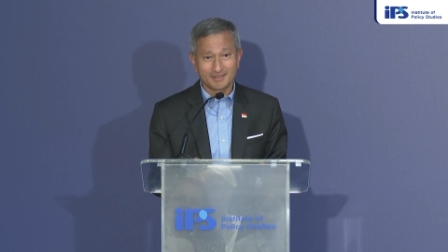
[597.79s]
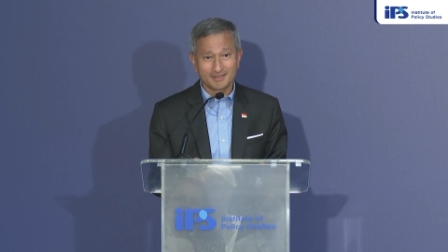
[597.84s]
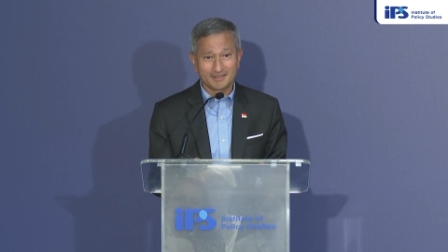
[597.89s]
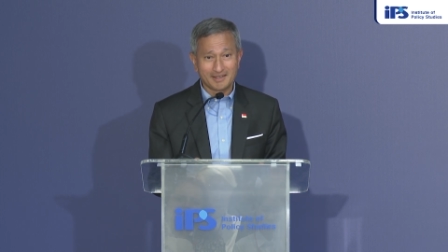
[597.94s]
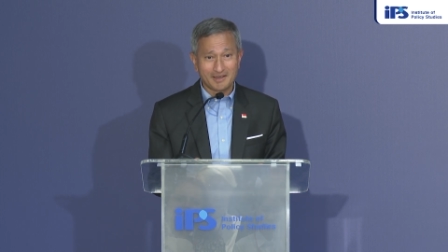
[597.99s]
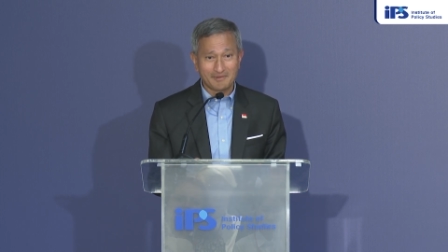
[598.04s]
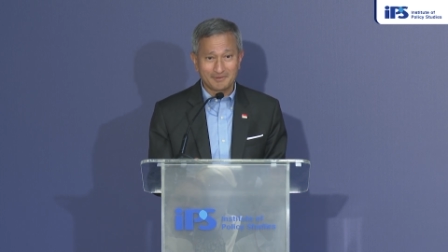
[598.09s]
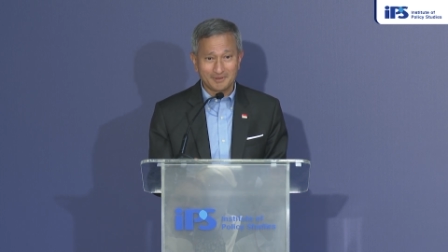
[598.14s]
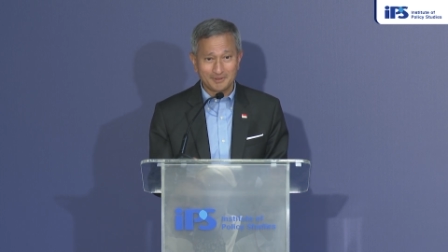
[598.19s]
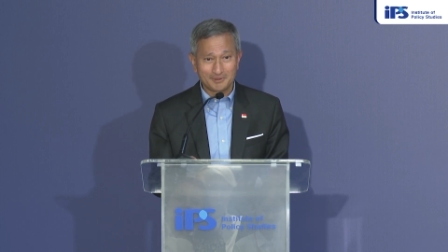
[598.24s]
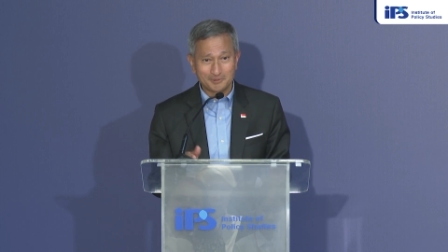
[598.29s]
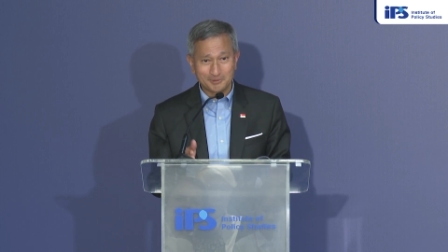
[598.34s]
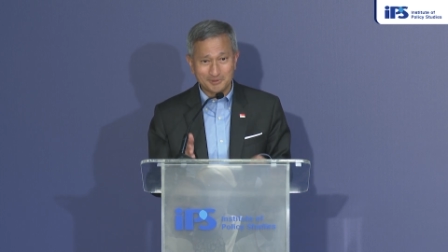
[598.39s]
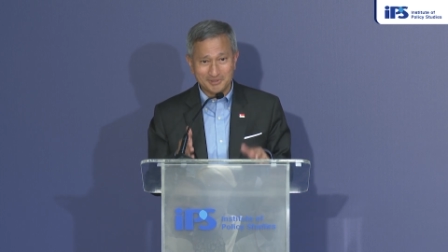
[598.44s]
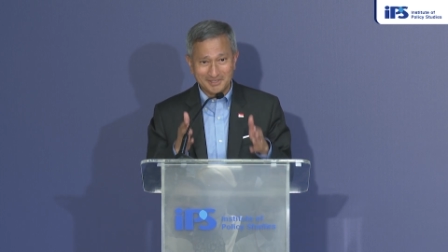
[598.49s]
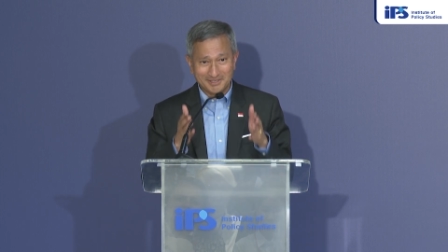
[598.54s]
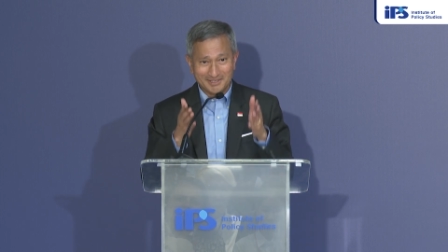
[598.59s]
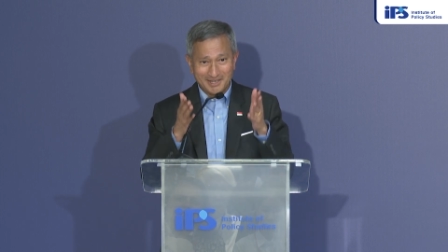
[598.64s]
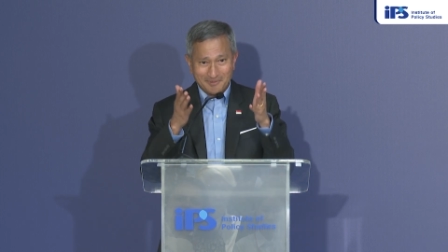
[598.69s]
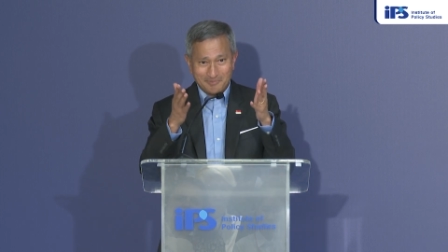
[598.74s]
never
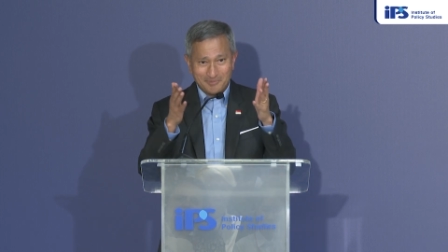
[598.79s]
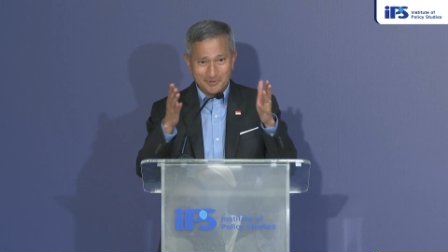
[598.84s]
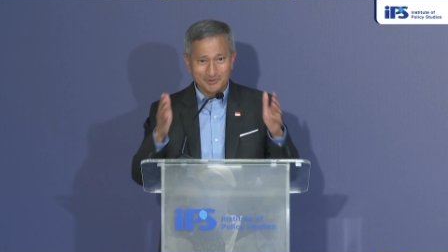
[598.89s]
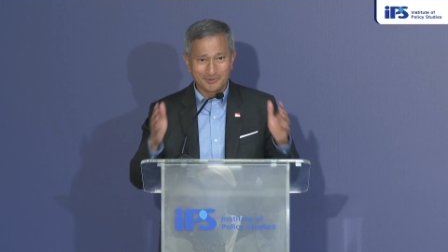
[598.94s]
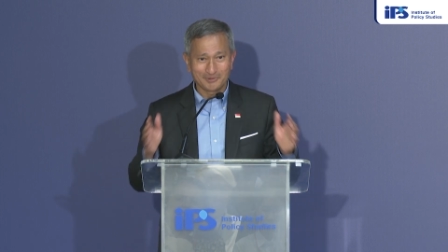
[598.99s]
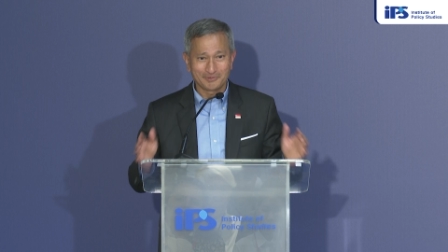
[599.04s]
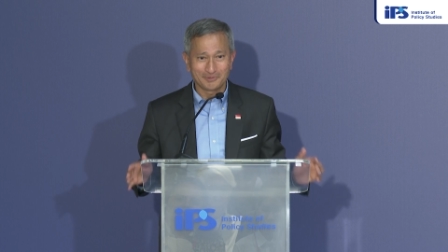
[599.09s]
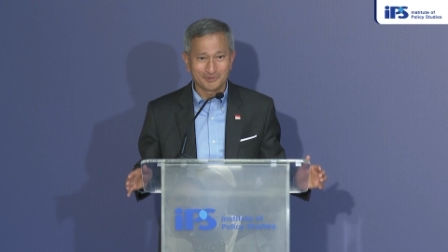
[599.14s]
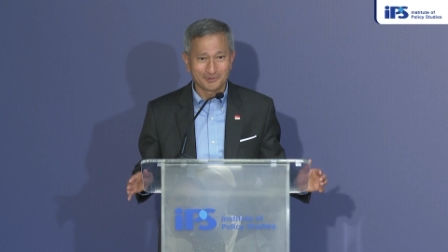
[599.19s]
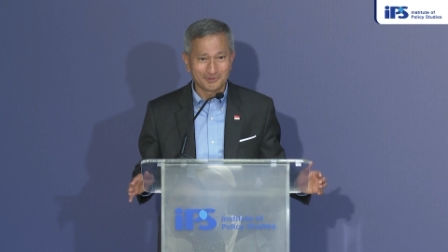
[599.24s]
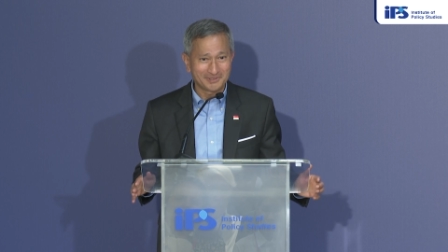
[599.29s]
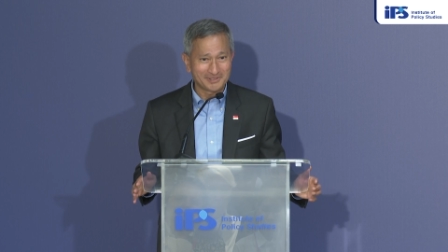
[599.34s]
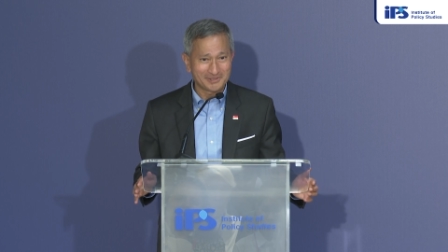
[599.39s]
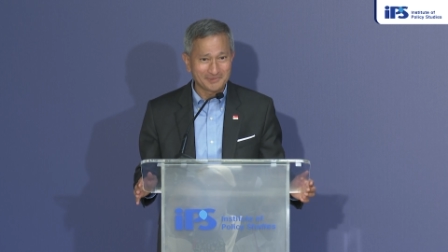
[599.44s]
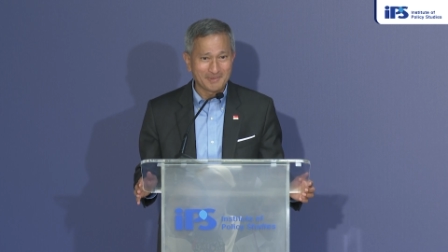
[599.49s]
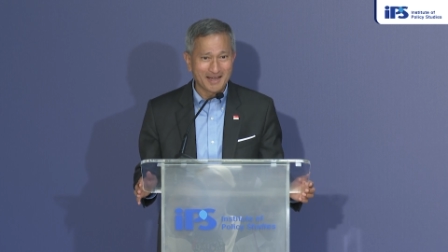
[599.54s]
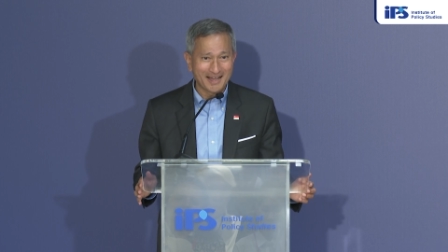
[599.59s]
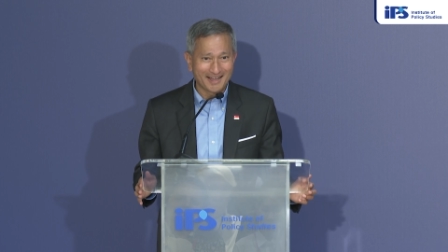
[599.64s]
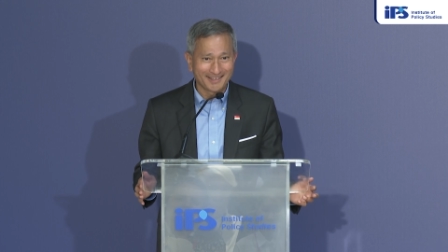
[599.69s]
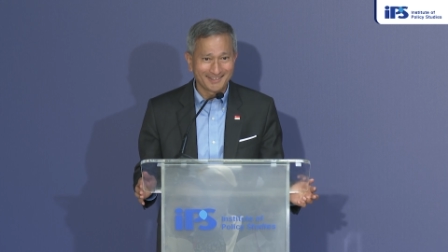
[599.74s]
losing that beautiful
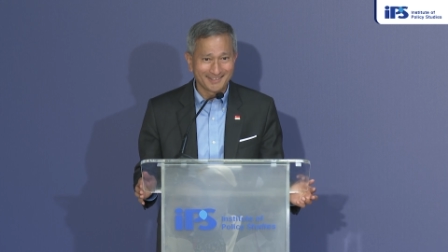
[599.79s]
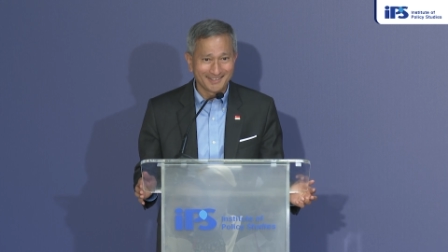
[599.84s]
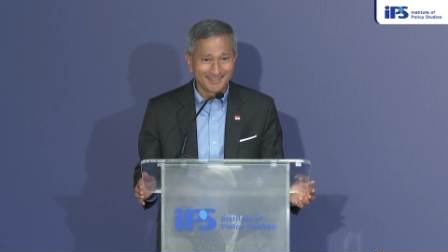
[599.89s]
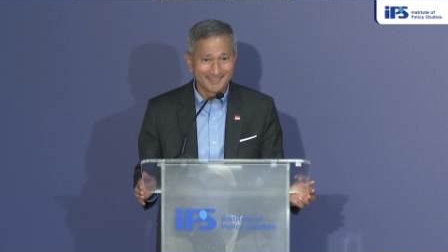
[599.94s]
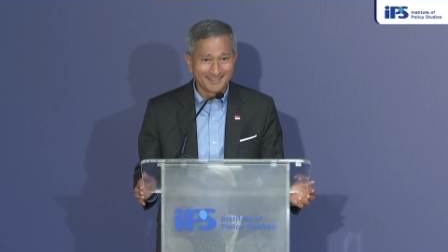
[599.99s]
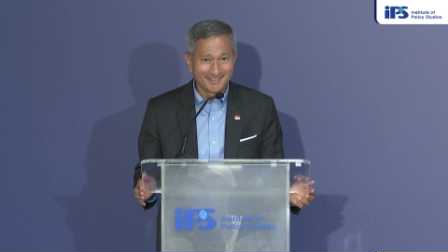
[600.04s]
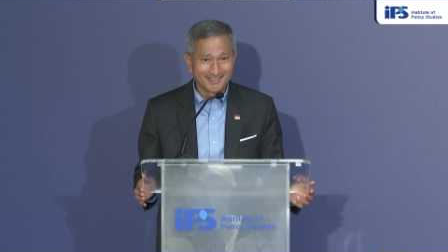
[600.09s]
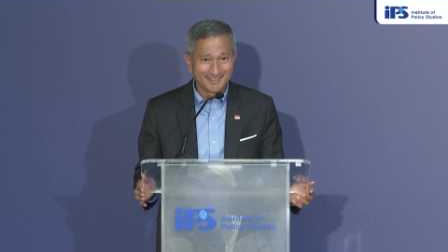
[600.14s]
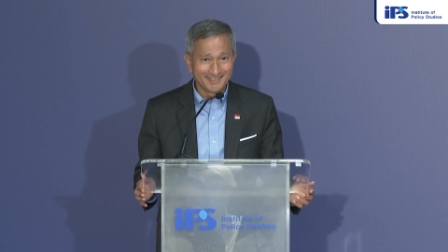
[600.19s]
smile